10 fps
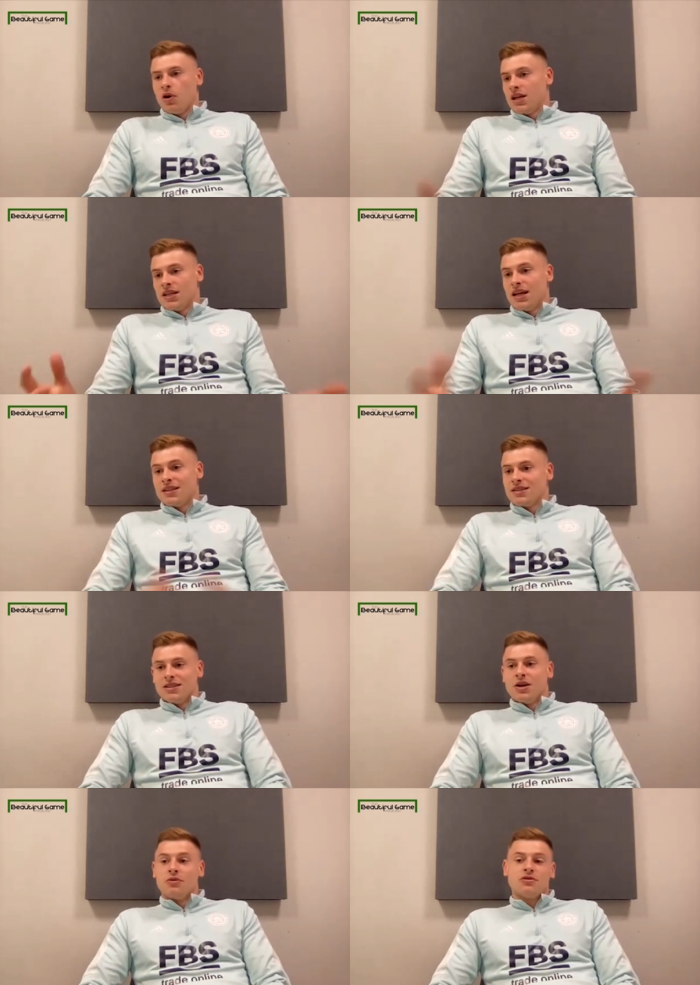but
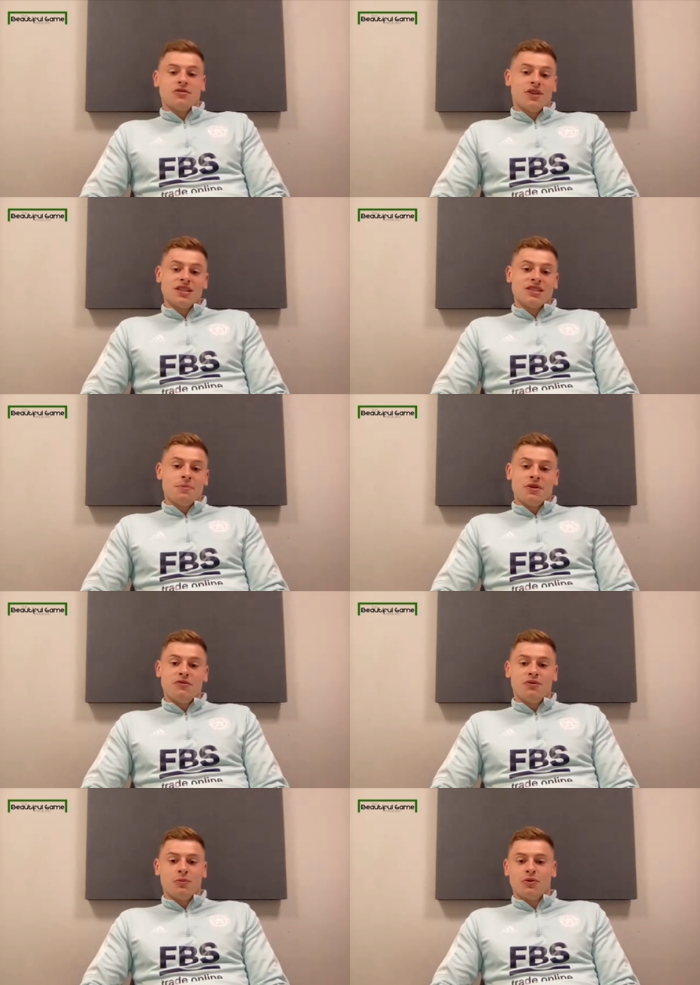it, you know things
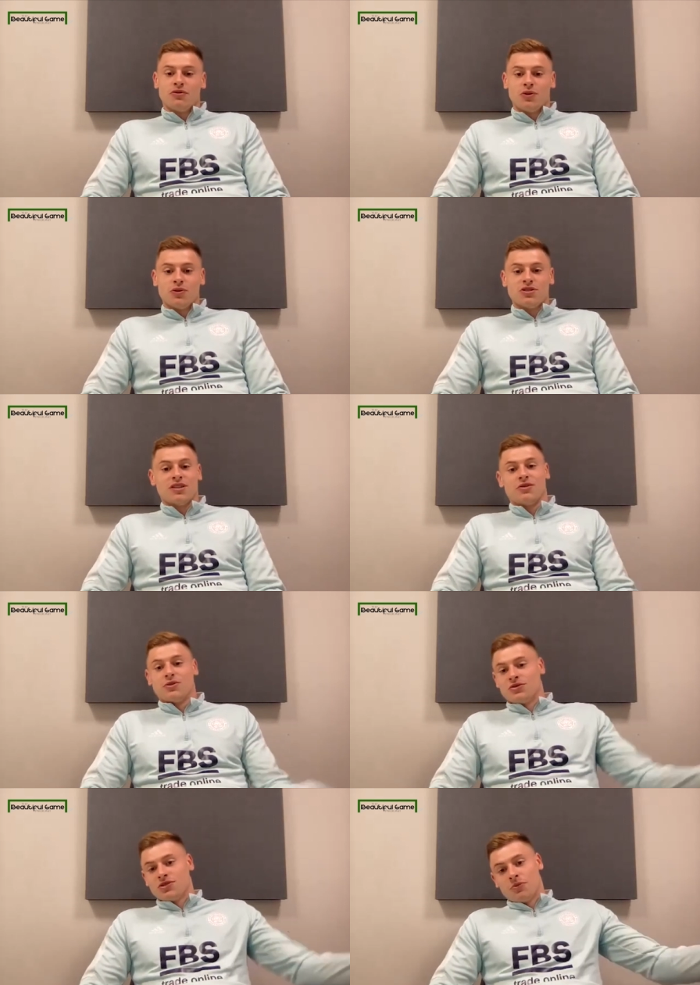happen in football. Of course, they
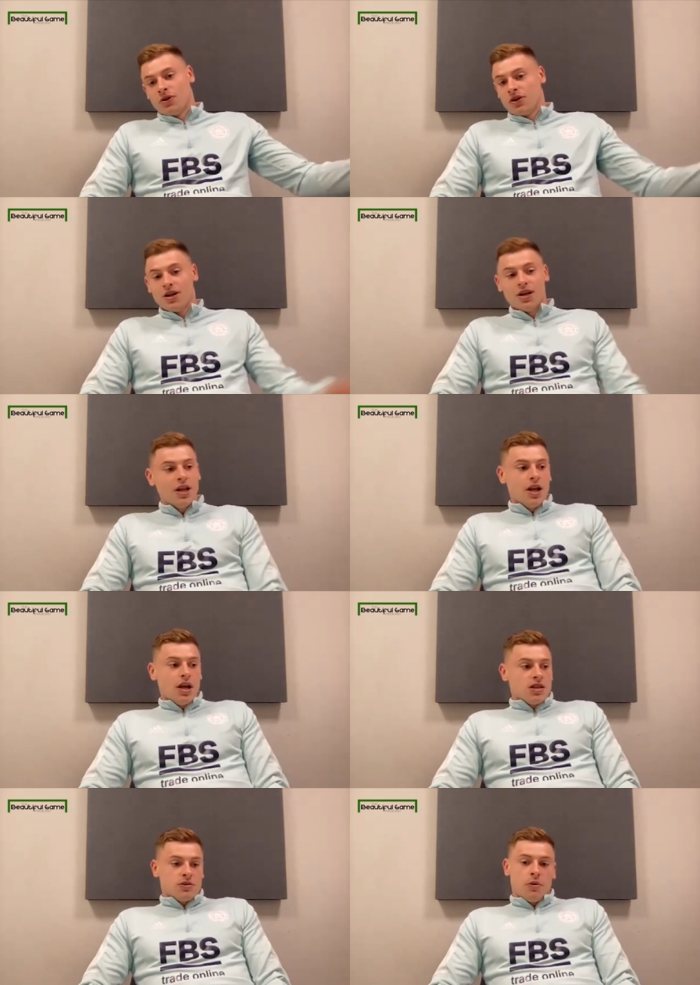do. Someone,
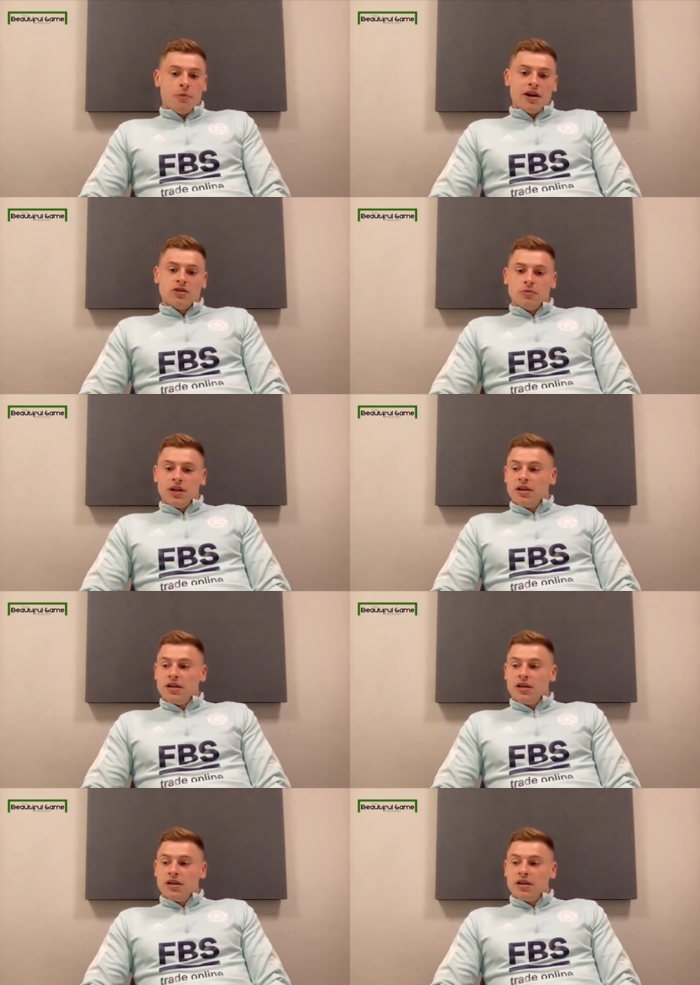someone may